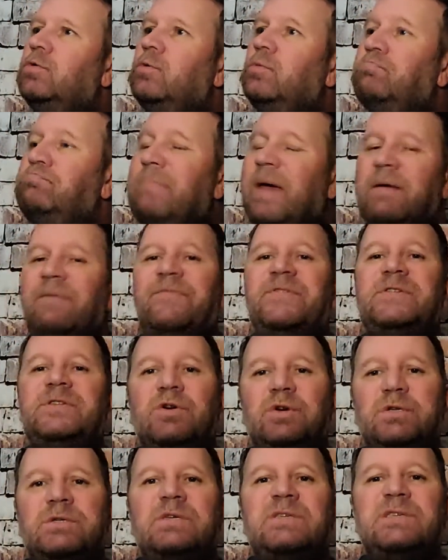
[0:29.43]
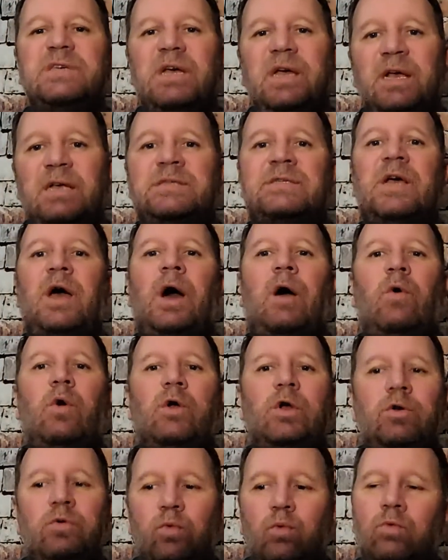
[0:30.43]
Memphis Grizzlies is a
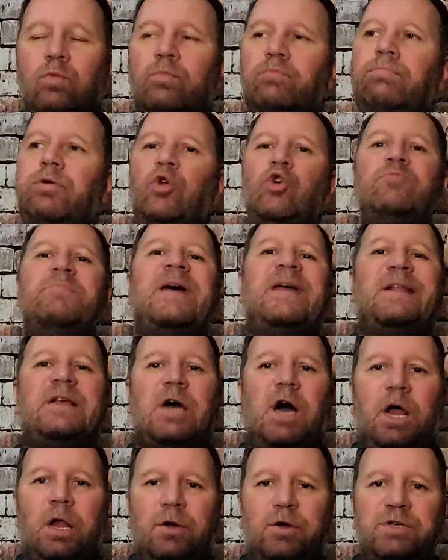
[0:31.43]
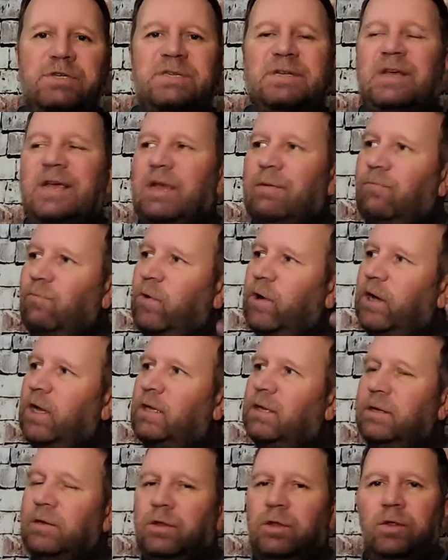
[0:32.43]
blue man colors team
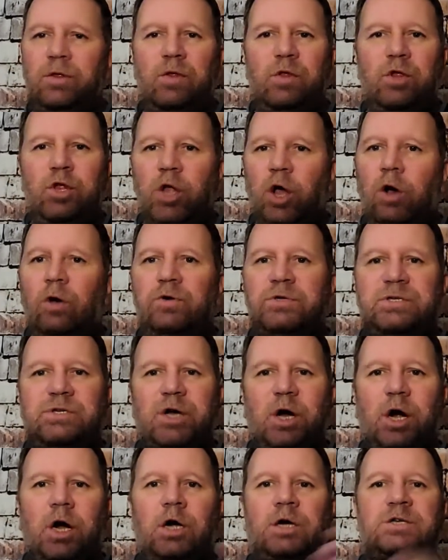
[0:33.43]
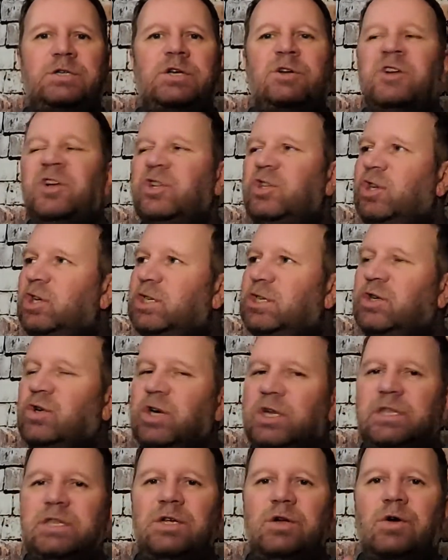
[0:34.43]
with no stars, just
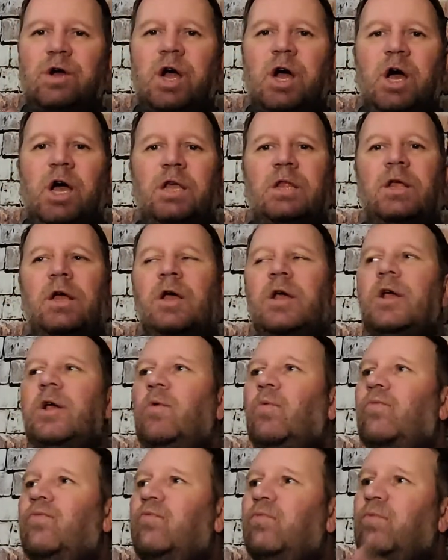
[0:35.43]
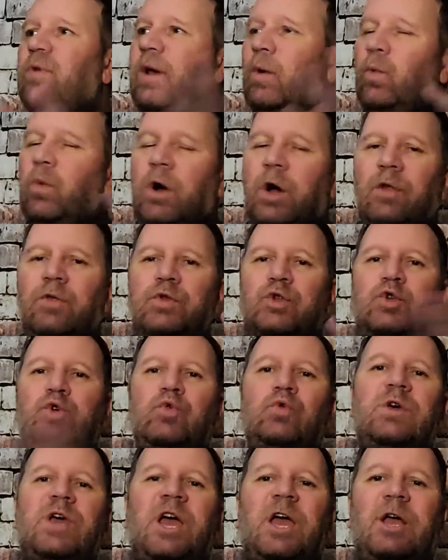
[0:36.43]
grit and grind. We have won
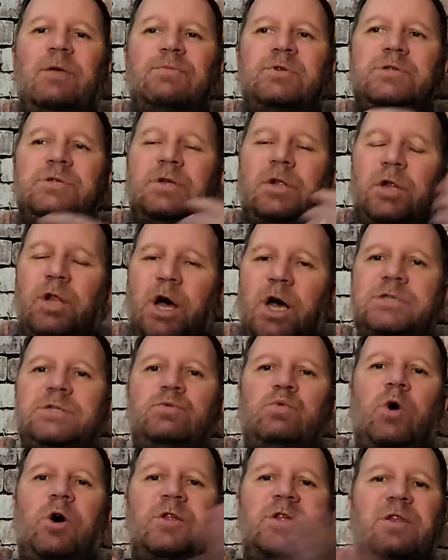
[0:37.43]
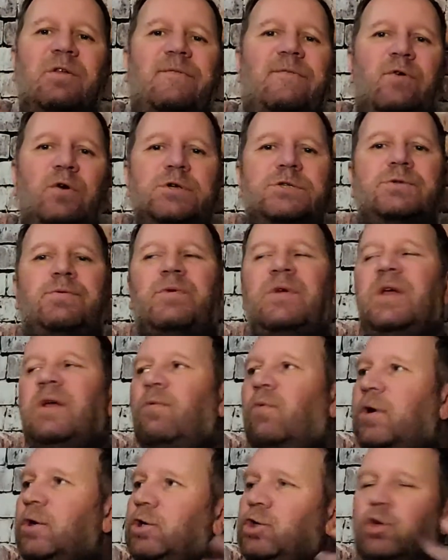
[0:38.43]
2 games, lost 1 in the first 3.
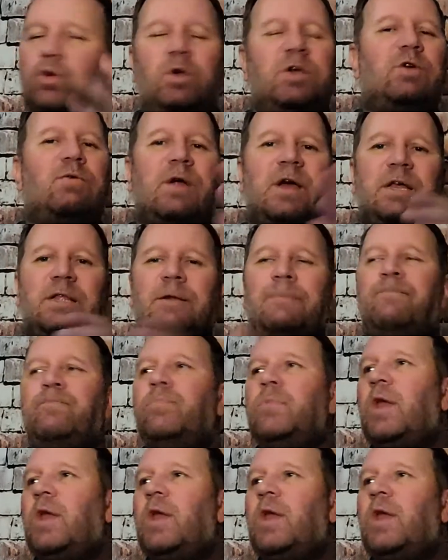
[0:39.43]
We're doing great.